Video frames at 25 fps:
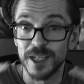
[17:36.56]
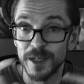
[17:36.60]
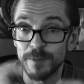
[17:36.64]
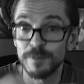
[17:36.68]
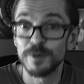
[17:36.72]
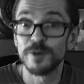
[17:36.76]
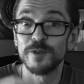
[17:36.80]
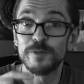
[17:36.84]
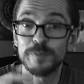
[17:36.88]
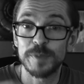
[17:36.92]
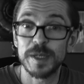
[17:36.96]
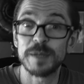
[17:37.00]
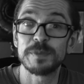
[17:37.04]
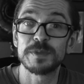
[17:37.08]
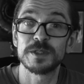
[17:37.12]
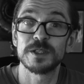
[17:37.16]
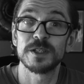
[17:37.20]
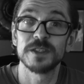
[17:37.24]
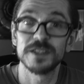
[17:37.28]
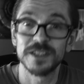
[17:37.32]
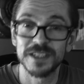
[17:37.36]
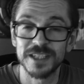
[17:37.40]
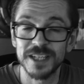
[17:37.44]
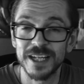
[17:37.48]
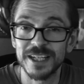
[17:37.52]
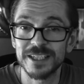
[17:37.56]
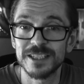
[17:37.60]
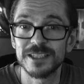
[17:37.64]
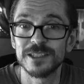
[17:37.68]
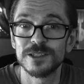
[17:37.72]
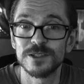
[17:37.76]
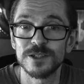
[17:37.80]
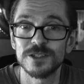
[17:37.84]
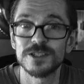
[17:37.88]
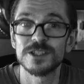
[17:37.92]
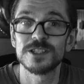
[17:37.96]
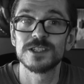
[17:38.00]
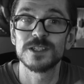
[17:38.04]
number of pips on the dice is
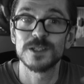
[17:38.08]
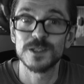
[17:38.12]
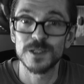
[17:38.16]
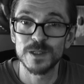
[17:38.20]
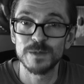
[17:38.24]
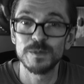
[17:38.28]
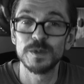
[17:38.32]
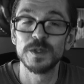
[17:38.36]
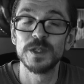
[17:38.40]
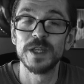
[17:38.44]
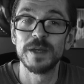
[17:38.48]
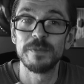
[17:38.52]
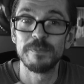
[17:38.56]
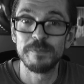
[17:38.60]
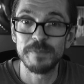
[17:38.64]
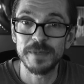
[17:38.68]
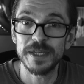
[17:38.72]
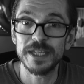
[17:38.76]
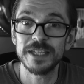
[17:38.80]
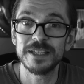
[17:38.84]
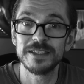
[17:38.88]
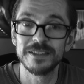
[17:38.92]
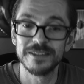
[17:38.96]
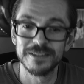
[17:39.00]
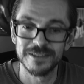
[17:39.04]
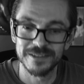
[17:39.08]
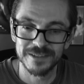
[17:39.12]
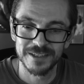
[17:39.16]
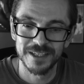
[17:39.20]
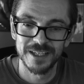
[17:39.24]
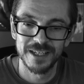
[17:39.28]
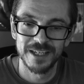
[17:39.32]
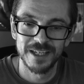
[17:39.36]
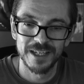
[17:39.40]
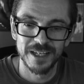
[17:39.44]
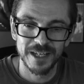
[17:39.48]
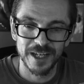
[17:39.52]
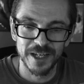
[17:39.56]
not just a symbol that means
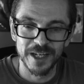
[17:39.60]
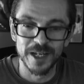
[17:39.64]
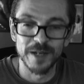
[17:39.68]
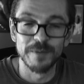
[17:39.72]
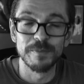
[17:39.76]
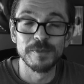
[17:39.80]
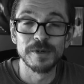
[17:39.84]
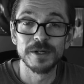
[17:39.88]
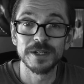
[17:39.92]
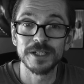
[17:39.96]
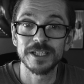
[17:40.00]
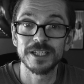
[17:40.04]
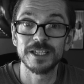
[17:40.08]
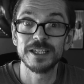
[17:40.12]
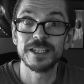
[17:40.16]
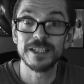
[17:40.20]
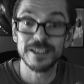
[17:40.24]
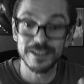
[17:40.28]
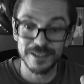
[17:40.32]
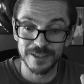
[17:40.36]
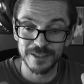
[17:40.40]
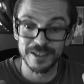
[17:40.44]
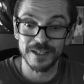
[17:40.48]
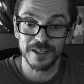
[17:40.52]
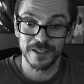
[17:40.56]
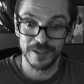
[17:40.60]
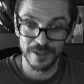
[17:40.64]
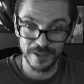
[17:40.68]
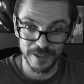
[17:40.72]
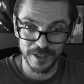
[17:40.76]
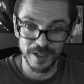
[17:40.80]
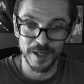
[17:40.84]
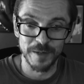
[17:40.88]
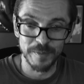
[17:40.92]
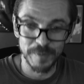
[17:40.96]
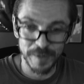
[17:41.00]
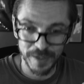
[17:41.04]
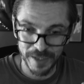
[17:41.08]
a number, it is the
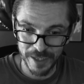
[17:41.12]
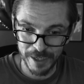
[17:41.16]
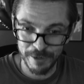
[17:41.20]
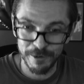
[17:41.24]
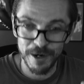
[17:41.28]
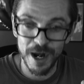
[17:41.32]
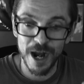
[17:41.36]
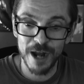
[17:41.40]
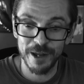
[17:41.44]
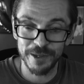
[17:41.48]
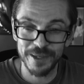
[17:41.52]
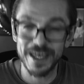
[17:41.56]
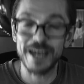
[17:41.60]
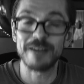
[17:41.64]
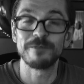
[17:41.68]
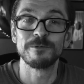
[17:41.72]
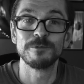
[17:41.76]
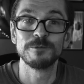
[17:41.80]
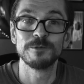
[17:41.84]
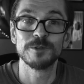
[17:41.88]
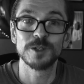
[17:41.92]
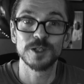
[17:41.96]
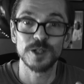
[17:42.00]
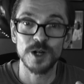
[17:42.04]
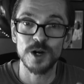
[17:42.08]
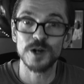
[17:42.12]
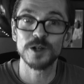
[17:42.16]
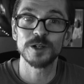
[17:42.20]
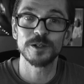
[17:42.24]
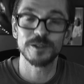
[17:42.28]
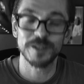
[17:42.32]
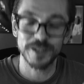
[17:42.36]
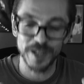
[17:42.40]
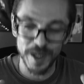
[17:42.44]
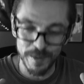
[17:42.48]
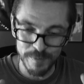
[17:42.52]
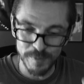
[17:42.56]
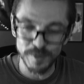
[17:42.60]
number. There are that
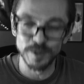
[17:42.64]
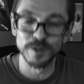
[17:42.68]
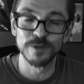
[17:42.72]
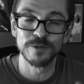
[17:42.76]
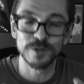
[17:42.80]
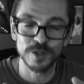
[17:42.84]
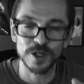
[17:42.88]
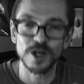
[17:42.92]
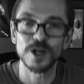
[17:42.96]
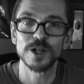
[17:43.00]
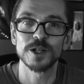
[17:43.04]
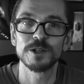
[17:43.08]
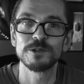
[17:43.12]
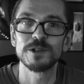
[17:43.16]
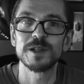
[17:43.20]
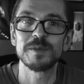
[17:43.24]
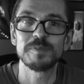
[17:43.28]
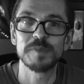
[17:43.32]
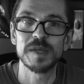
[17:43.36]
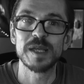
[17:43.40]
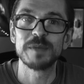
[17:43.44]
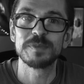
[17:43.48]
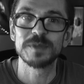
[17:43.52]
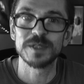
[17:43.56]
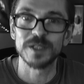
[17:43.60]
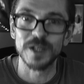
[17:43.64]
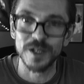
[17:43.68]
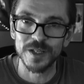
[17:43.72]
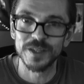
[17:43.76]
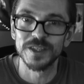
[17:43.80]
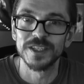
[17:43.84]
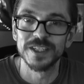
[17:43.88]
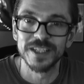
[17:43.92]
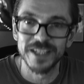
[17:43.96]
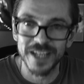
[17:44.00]
number of concrete pips on the